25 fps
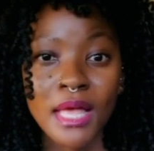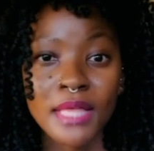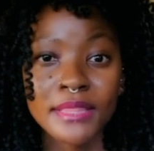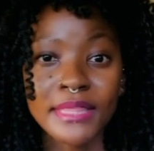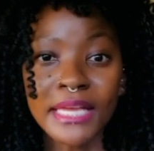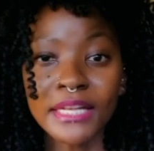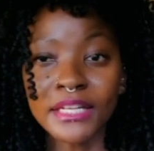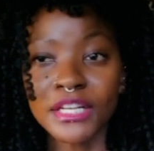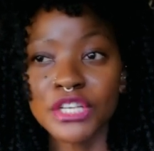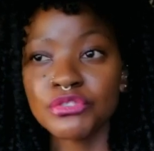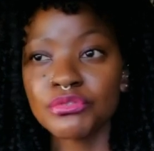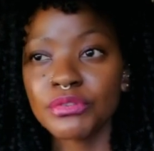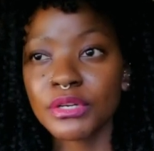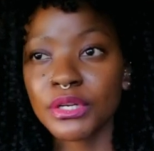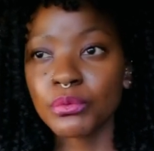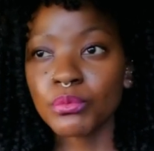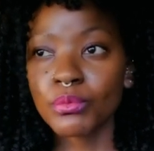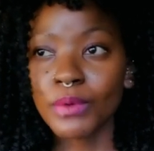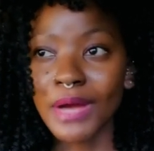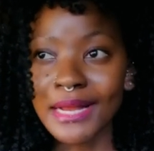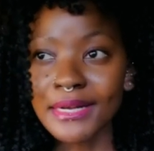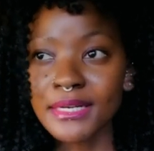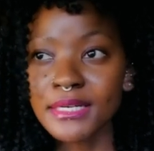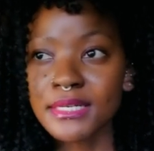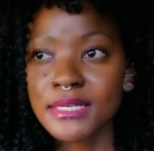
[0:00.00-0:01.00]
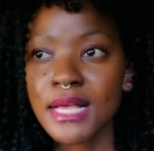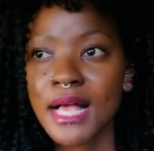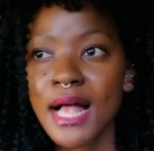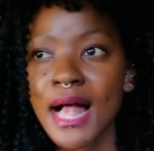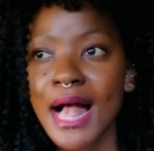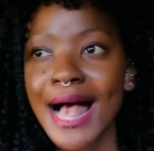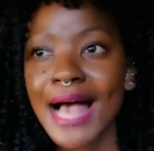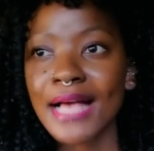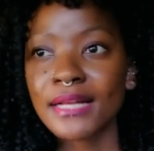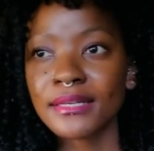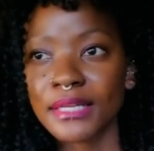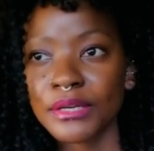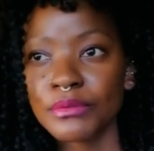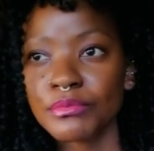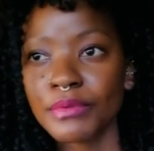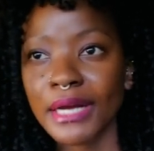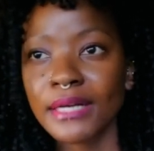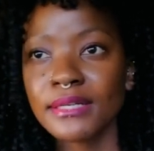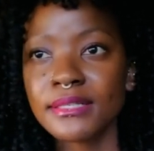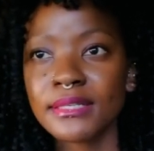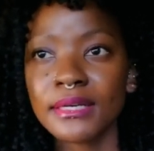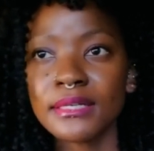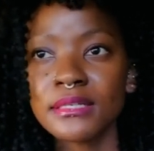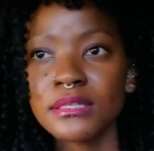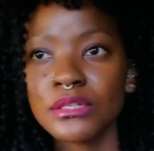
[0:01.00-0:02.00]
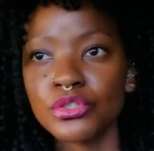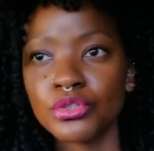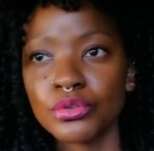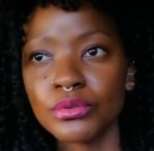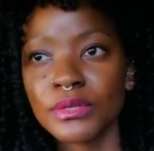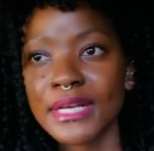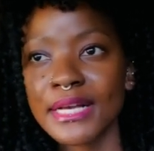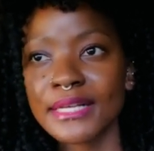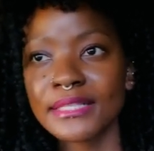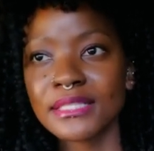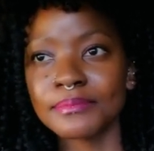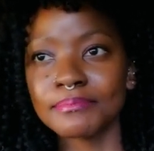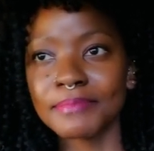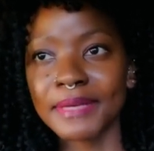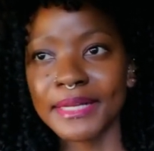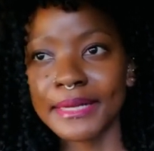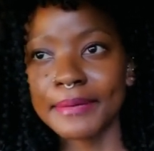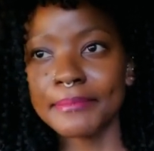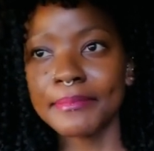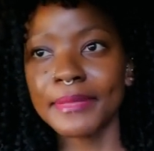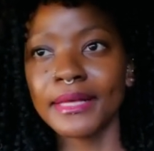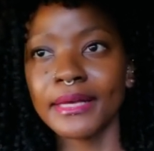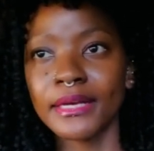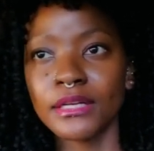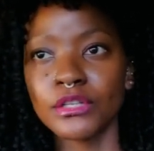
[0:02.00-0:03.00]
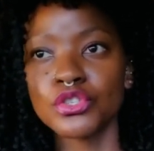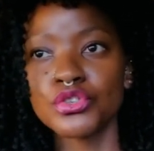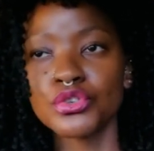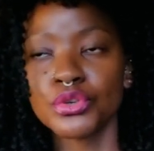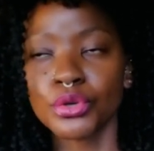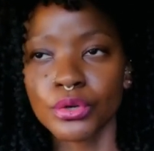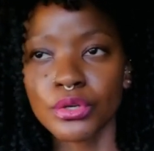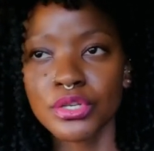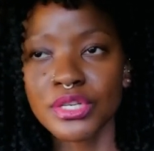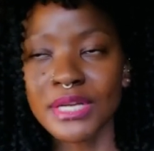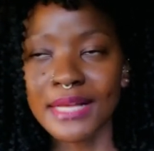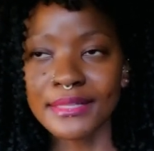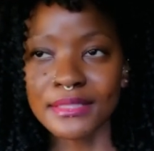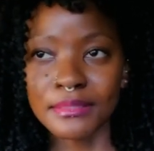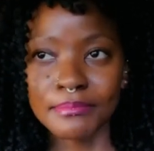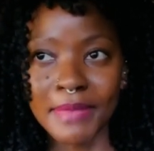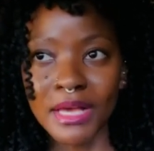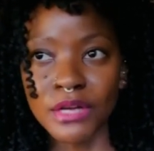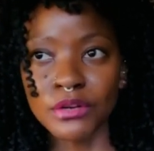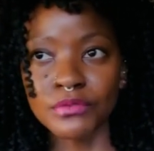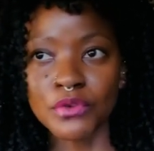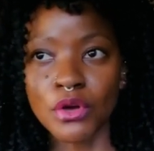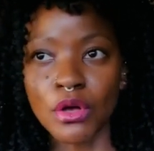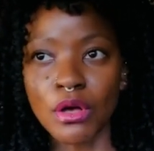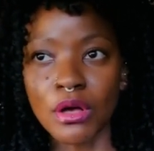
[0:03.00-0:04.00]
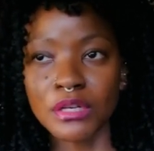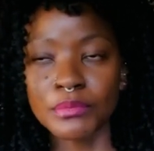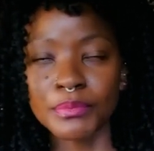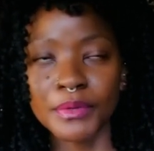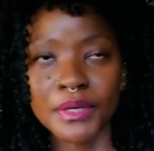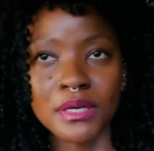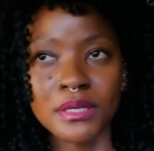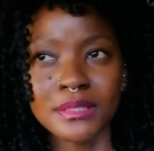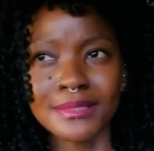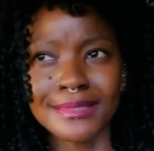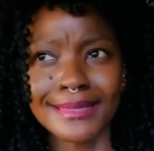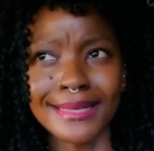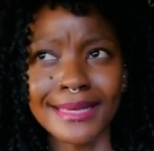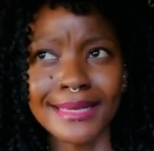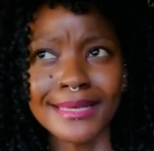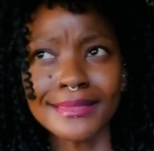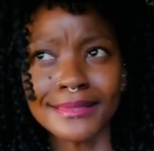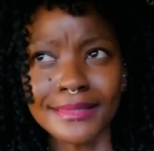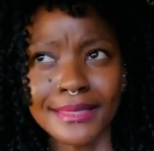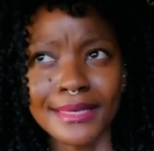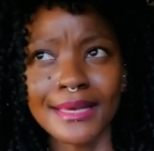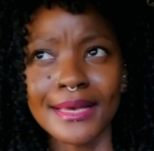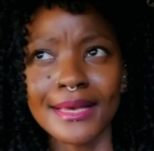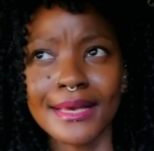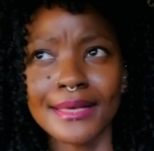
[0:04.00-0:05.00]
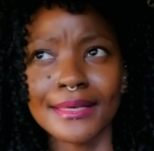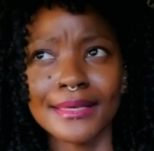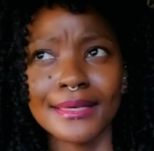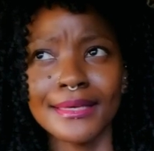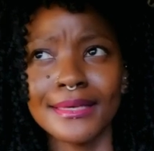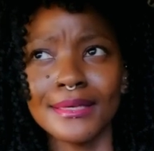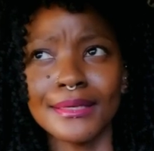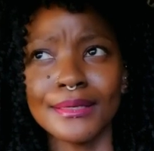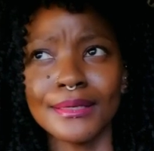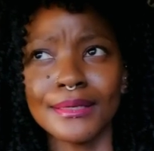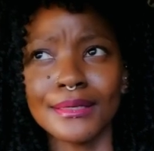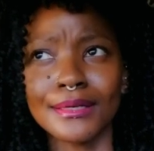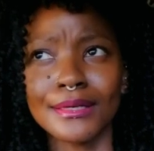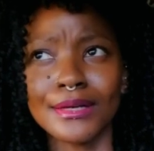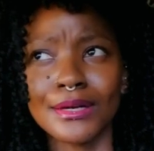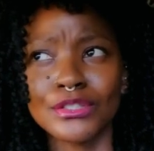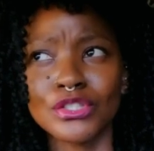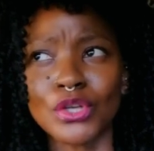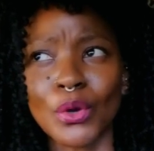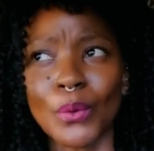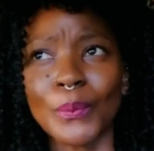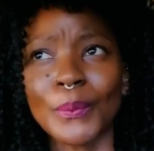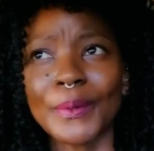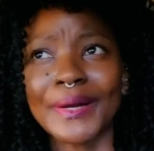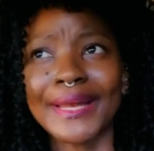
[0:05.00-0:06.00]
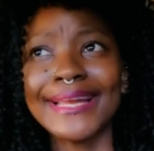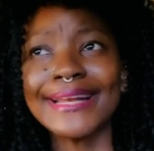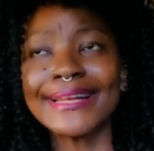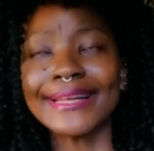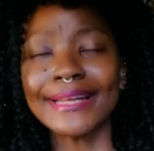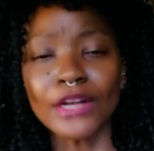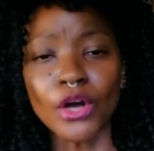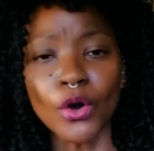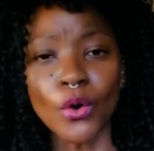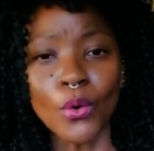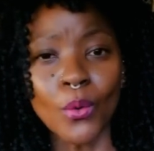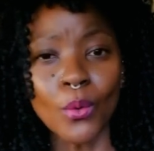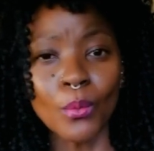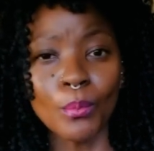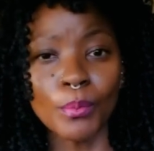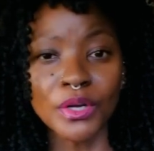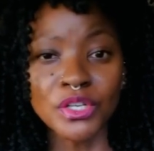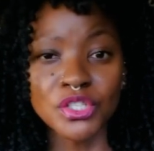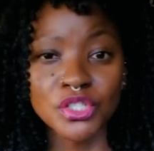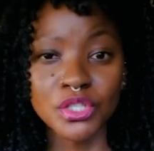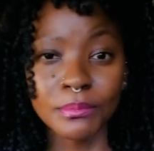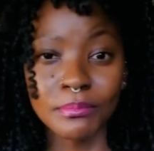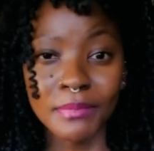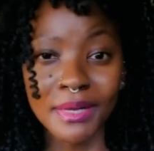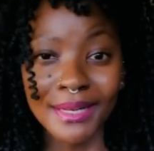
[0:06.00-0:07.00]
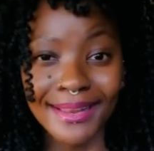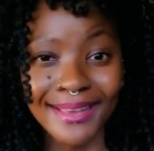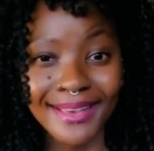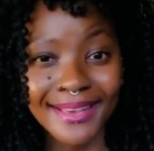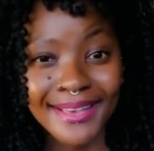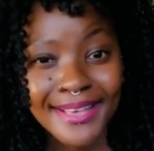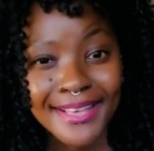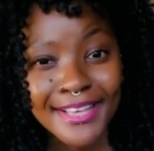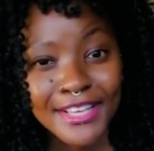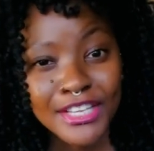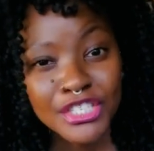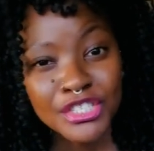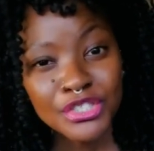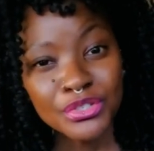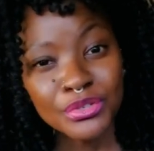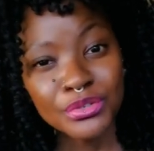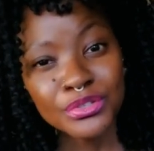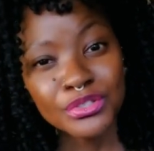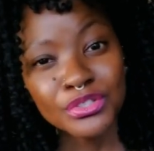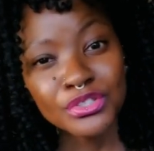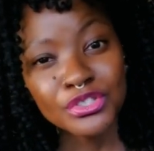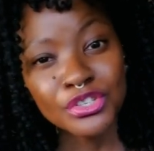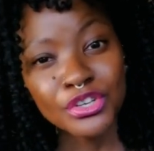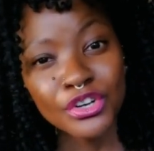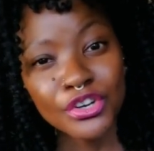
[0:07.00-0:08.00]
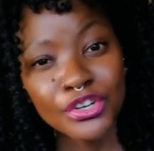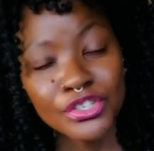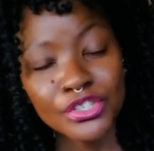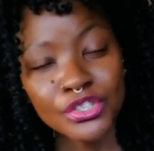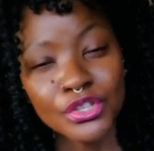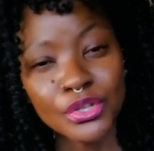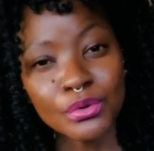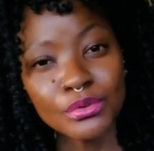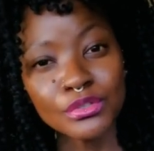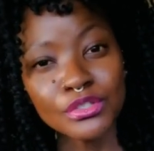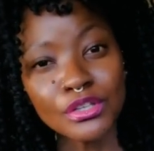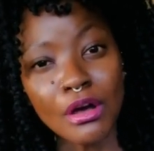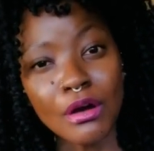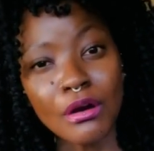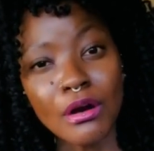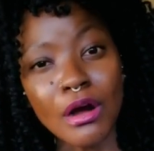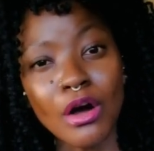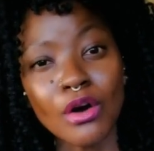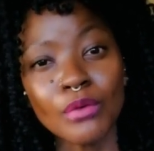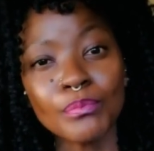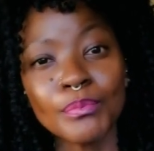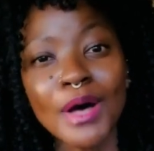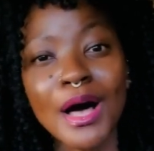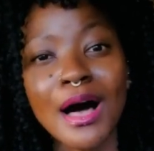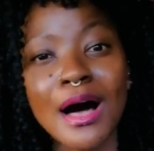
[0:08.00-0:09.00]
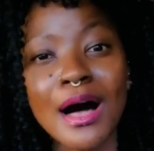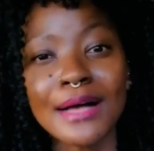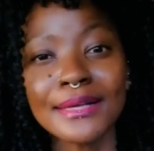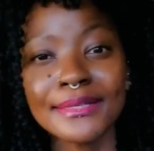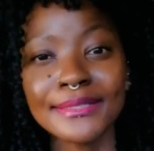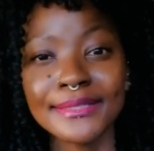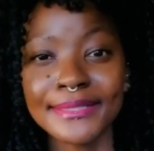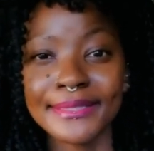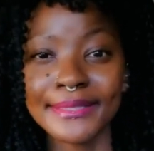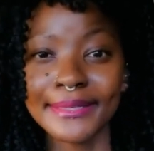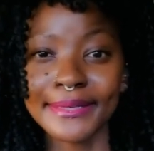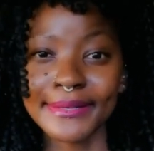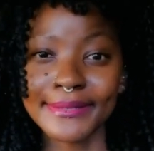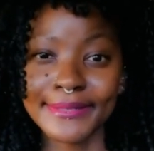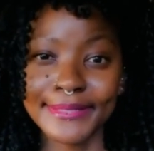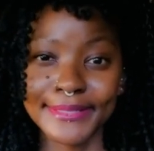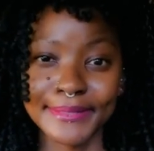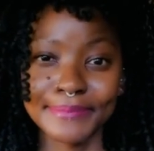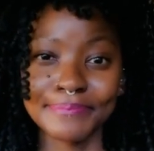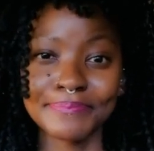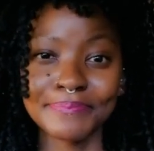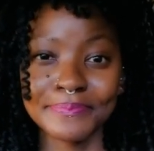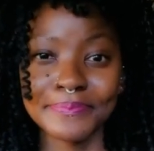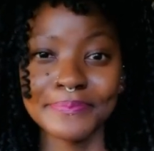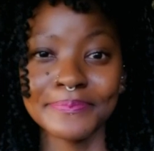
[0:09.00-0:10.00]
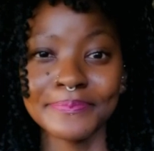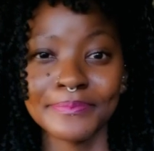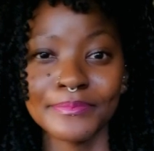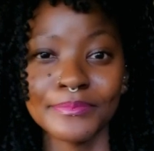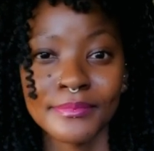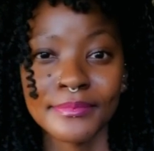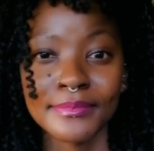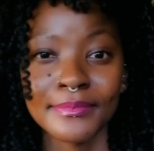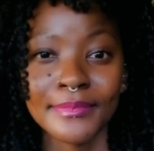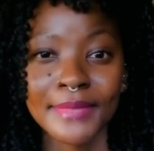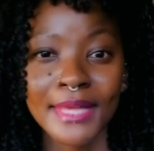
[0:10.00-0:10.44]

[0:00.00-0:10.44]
They literally went and erected Julius Malema in a church as a man of God because likely he donated a whole bunch of money to this church. Those are our pastors. Mm-hmm.